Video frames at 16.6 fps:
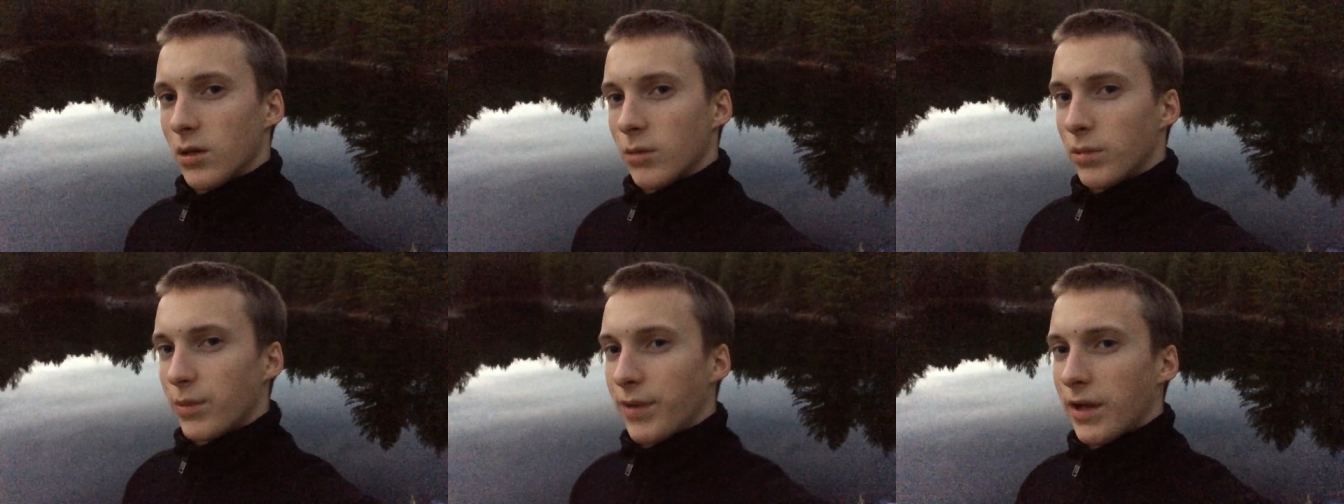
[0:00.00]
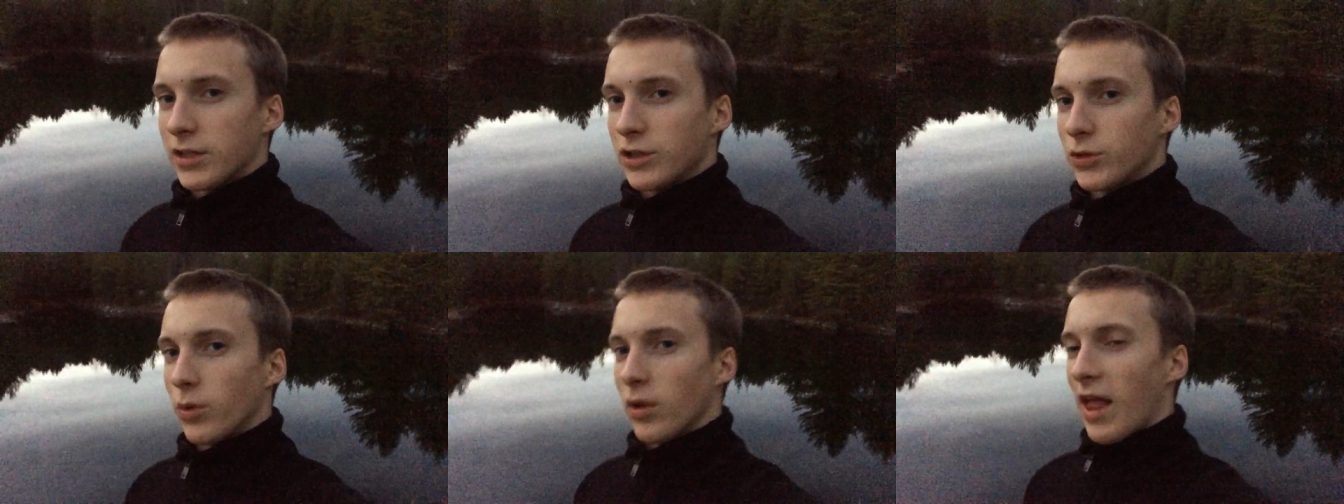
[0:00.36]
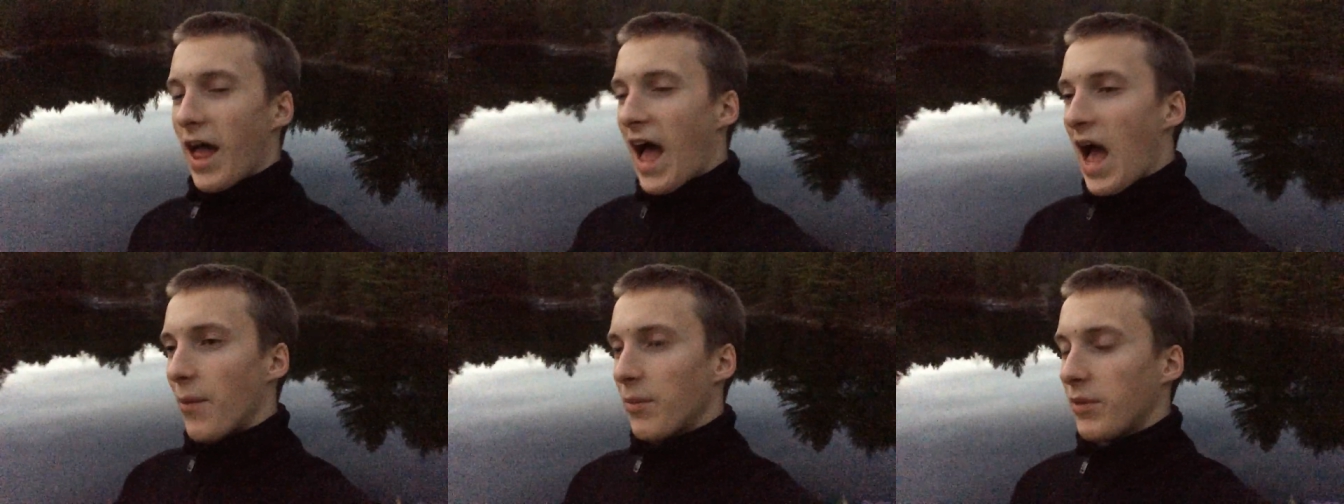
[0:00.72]
Perpetual
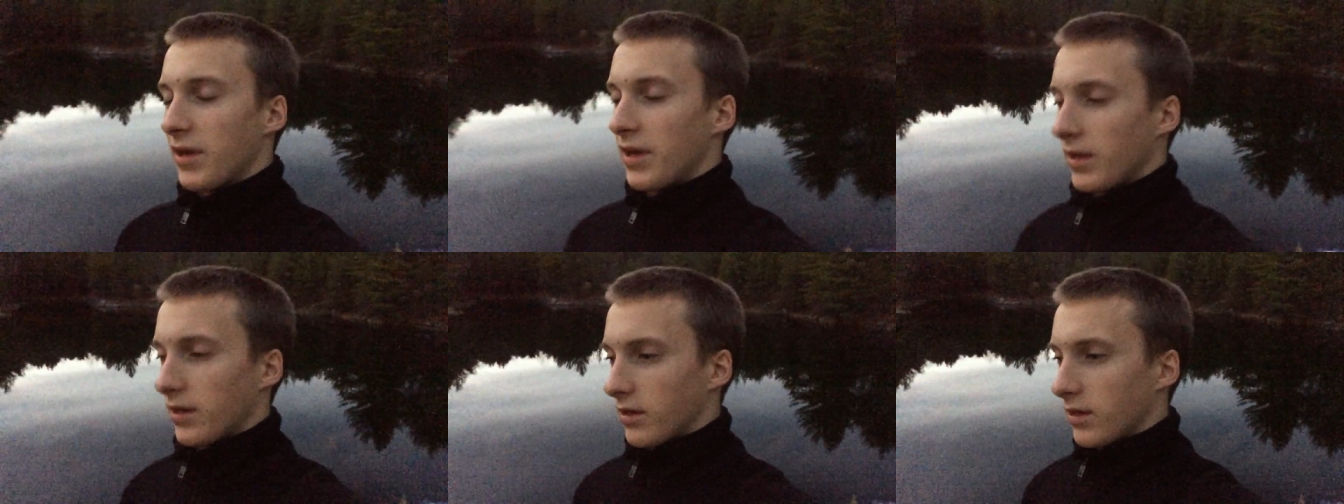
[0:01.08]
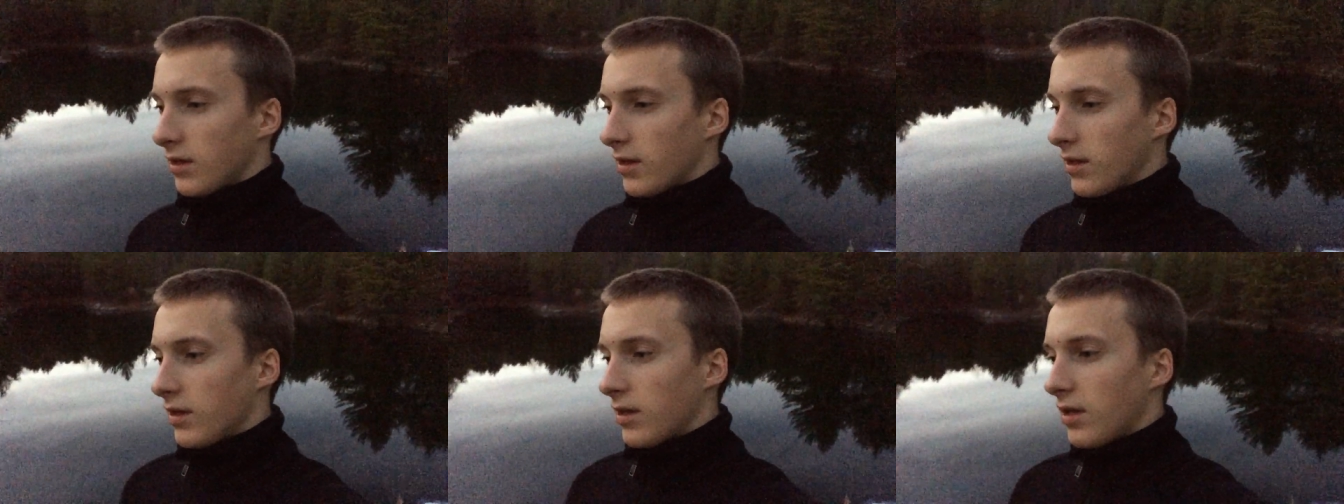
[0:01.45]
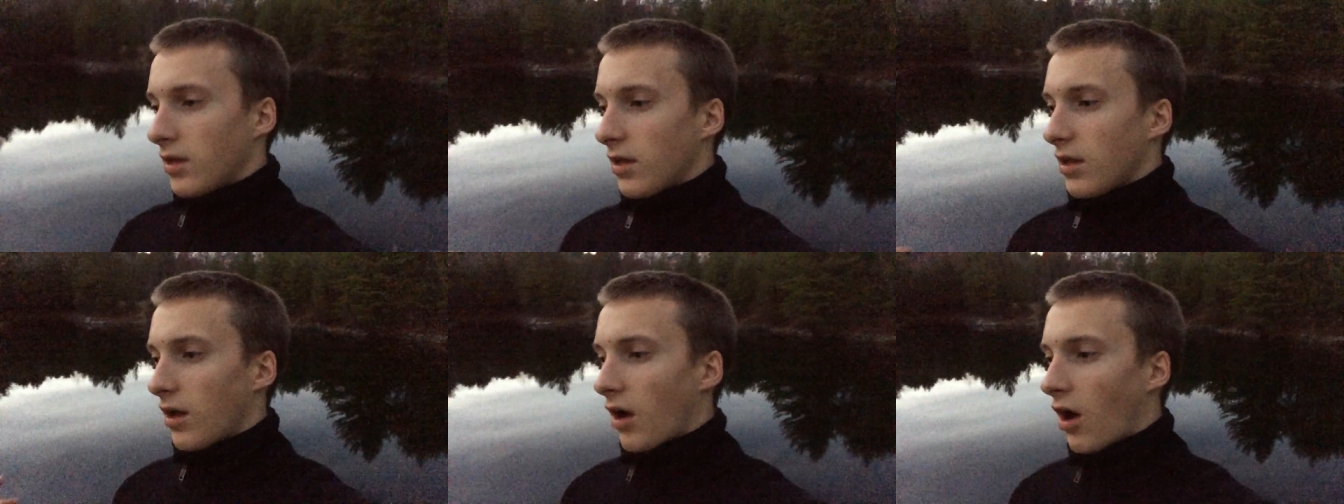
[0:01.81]
happening,
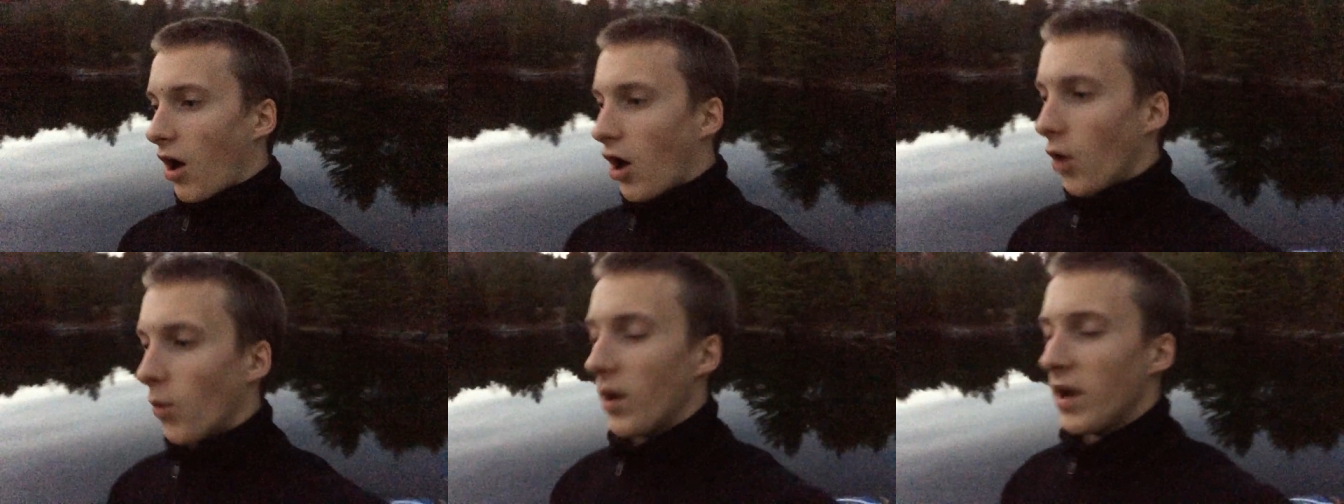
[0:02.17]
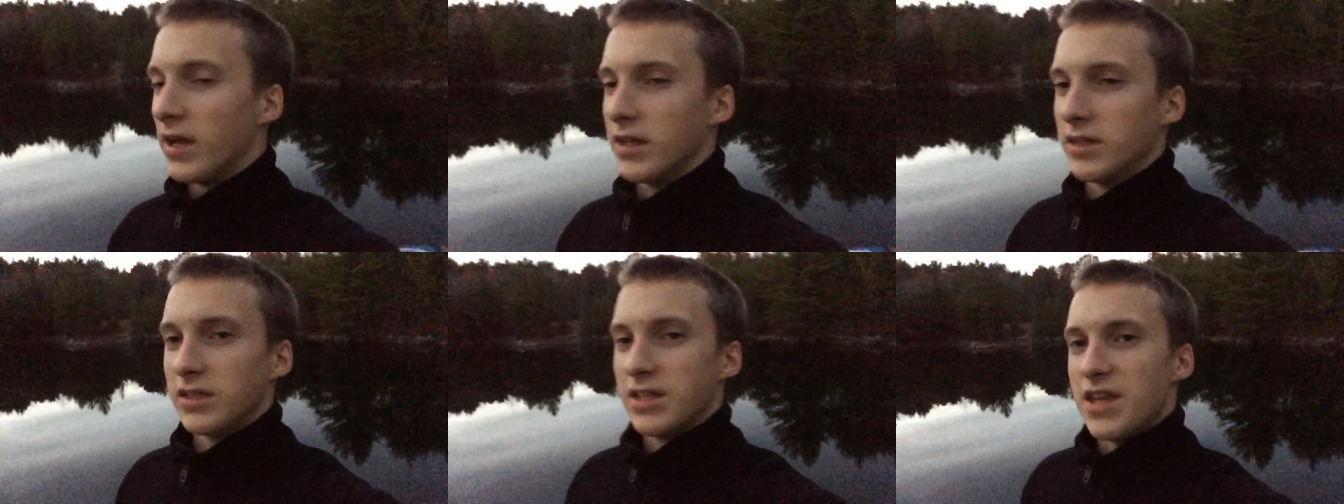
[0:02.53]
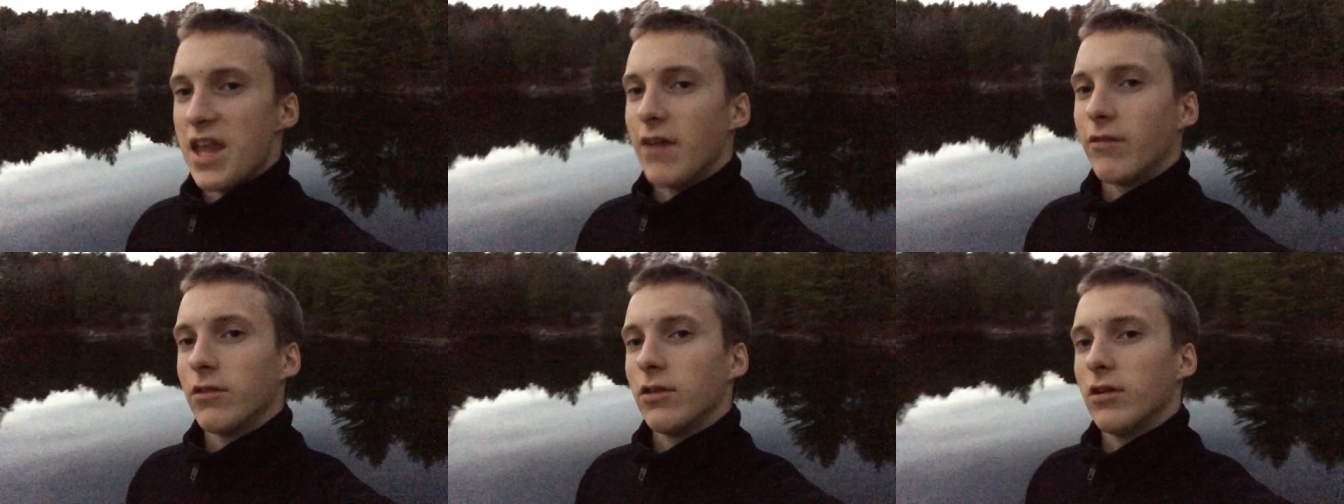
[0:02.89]
always,
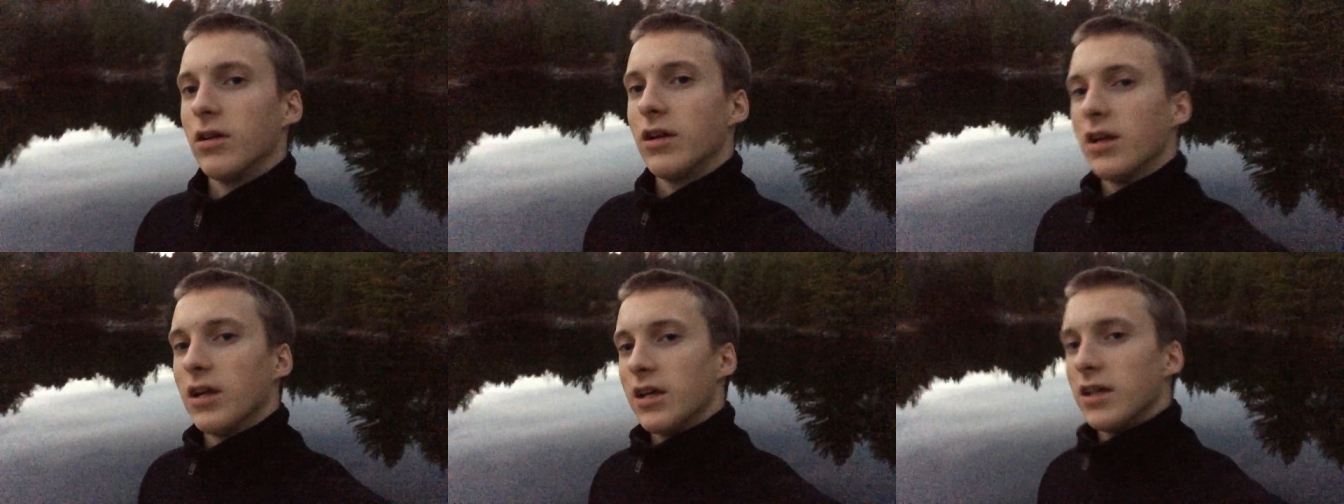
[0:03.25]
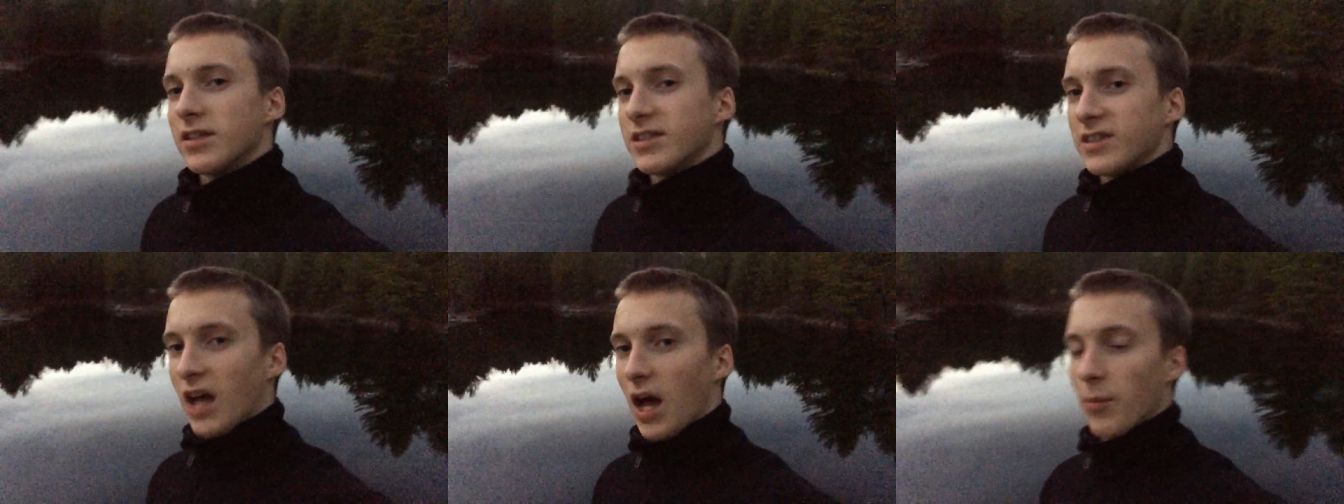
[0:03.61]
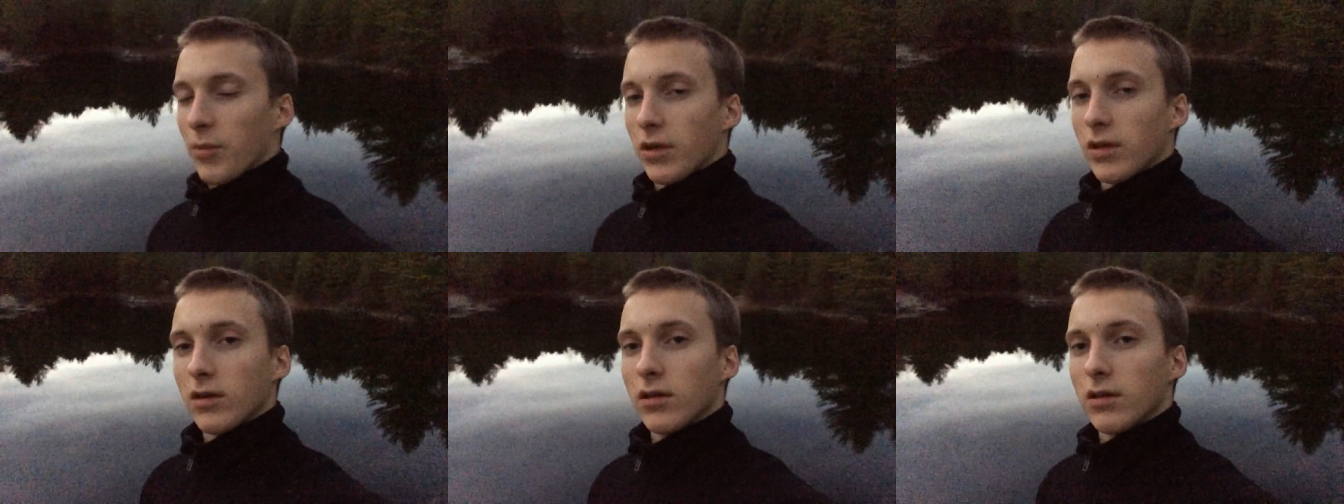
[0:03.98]
never
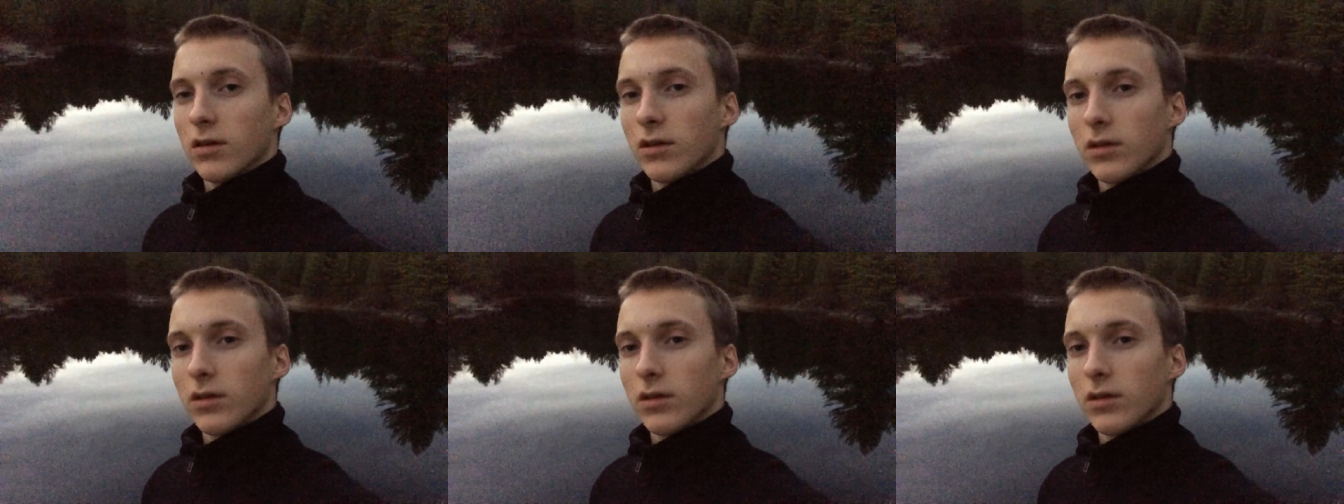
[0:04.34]
stopping.